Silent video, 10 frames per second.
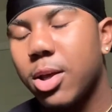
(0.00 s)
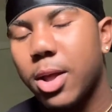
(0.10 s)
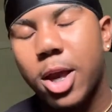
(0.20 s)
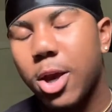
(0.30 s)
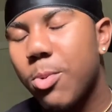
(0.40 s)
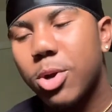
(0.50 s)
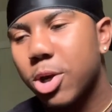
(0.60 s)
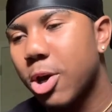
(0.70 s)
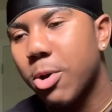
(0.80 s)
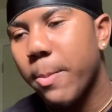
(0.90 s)
I want to
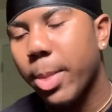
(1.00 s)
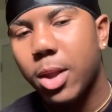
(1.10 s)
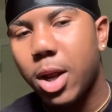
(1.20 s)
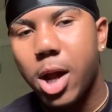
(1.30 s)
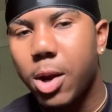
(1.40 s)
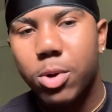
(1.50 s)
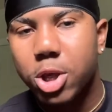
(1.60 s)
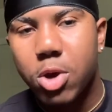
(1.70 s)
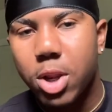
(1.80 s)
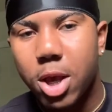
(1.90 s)
go. I want to
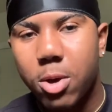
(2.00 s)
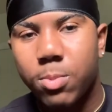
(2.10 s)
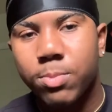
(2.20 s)
go now.